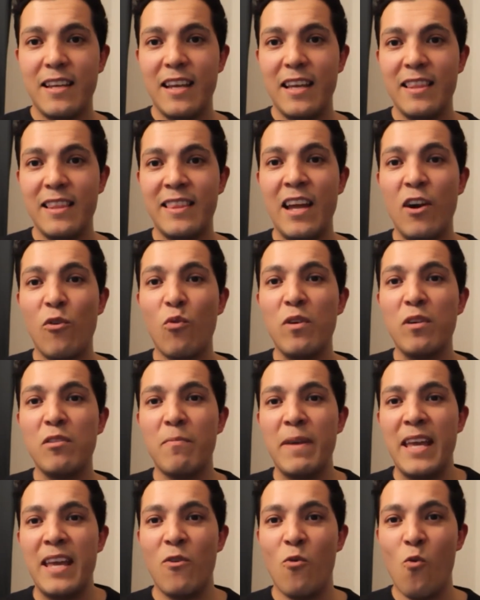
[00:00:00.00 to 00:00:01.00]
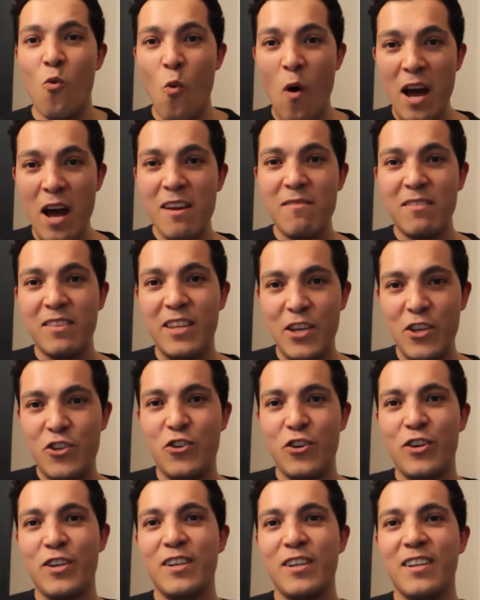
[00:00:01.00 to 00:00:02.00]
there will be one
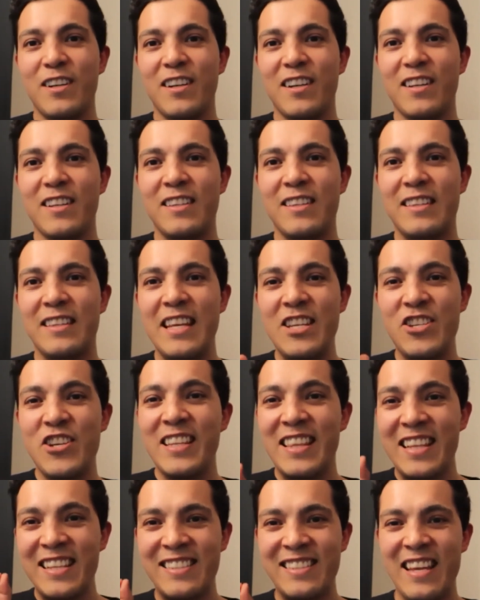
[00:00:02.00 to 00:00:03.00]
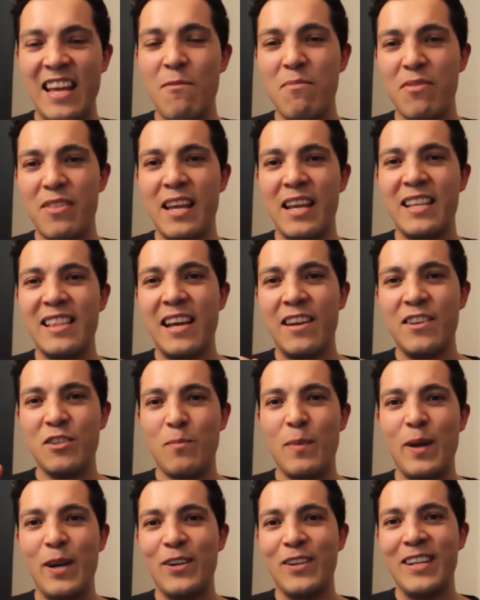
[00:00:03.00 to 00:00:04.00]
teacher teaching the same thing that is
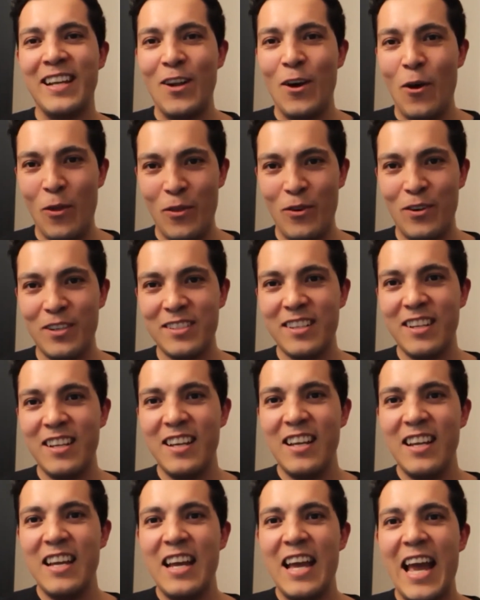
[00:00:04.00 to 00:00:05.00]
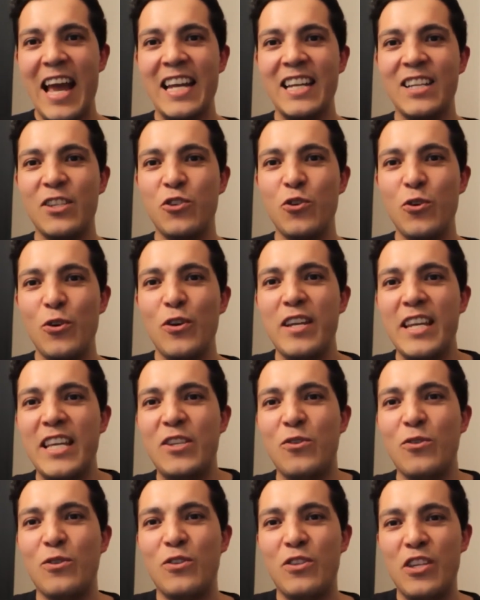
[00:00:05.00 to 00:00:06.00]
better than others, and you don't need
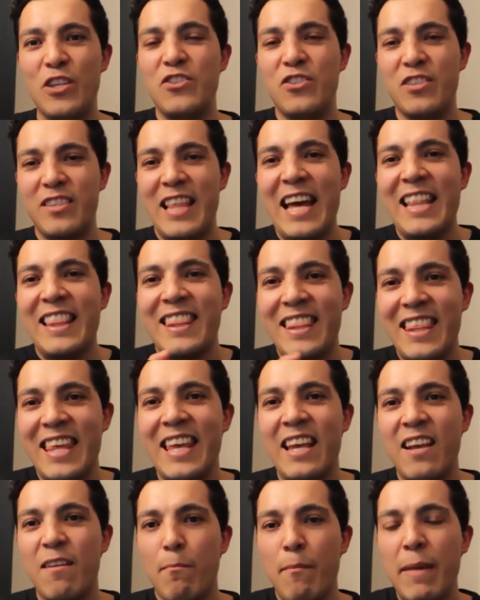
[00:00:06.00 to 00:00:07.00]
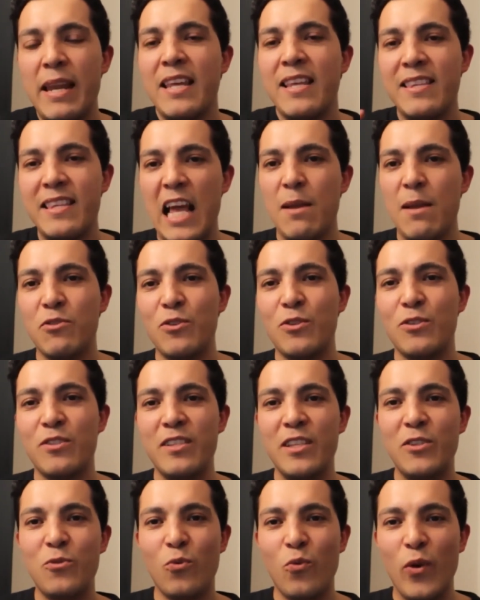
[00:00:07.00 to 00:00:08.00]
to teach that thing many times. You just
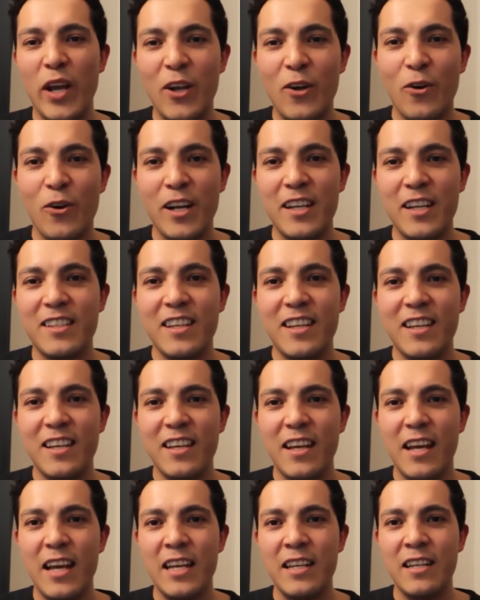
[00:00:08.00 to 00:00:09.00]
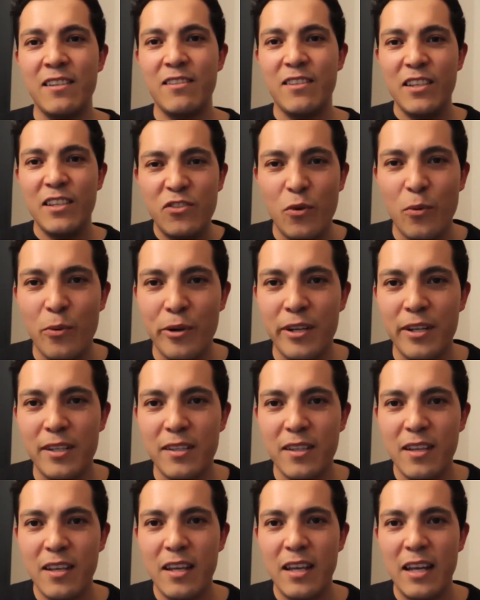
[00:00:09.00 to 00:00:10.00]
need to record it and distribute it,
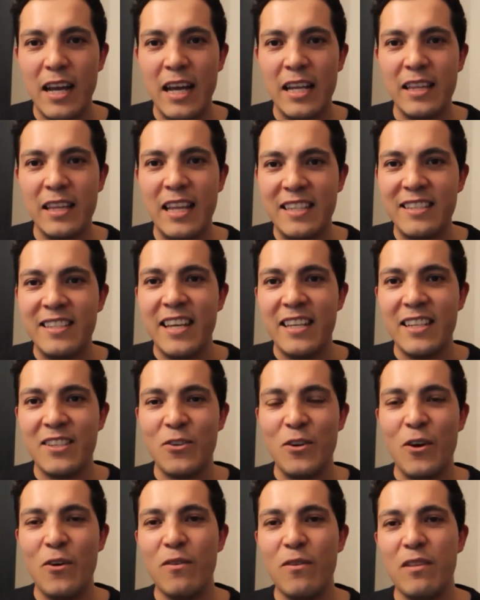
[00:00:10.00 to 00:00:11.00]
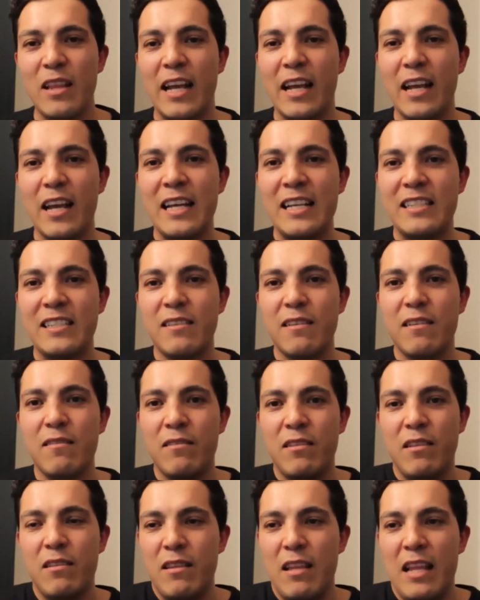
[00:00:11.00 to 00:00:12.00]
and that's it, you know, like as
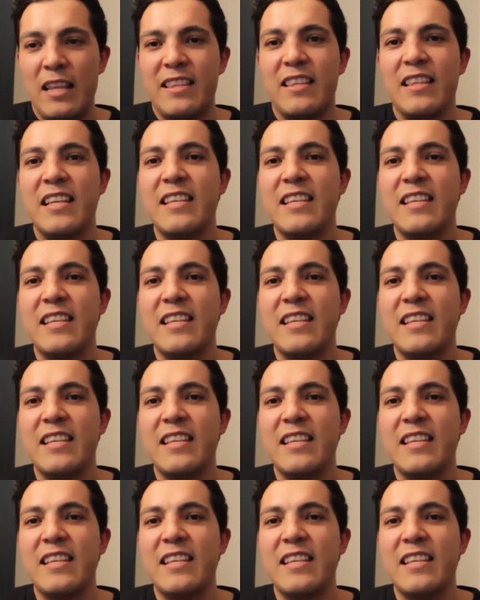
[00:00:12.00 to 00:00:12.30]
at least.